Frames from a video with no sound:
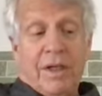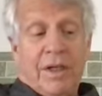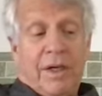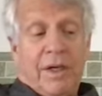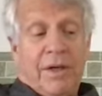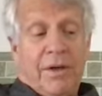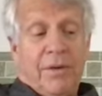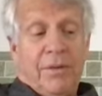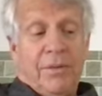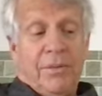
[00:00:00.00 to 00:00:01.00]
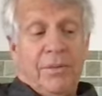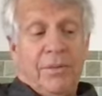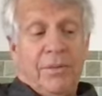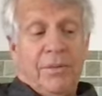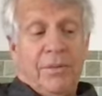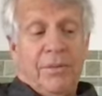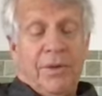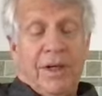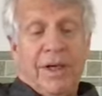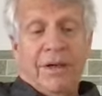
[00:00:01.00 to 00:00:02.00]

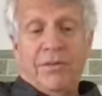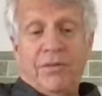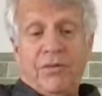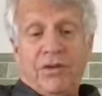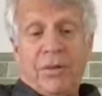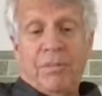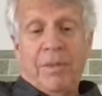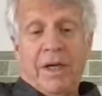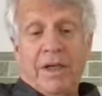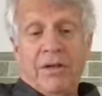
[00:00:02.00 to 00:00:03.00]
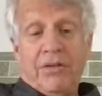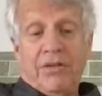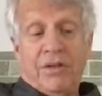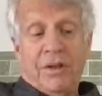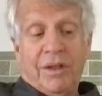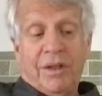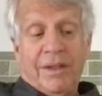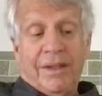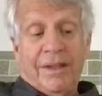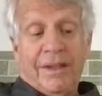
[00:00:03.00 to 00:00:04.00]
we have some modest
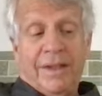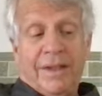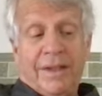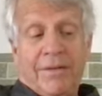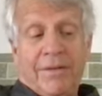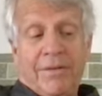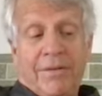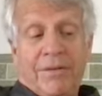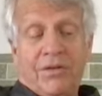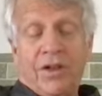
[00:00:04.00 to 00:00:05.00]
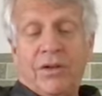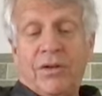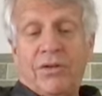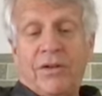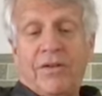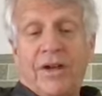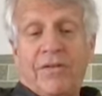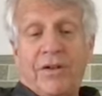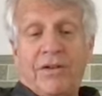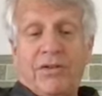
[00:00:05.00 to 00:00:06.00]
signals of
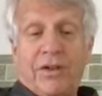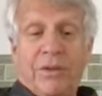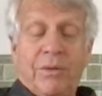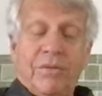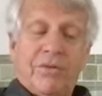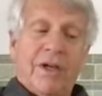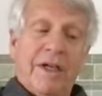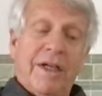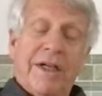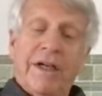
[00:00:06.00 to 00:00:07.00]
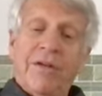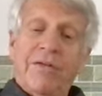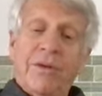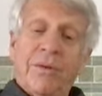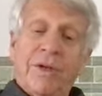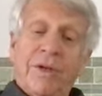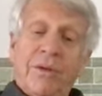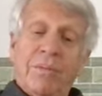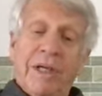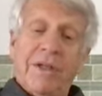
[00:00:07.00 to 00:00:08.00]
efficacy. We've tried it in a few
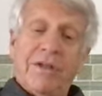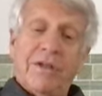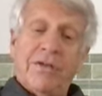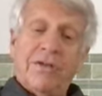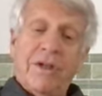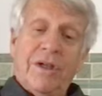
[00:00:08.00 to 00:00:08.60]
hundred patients,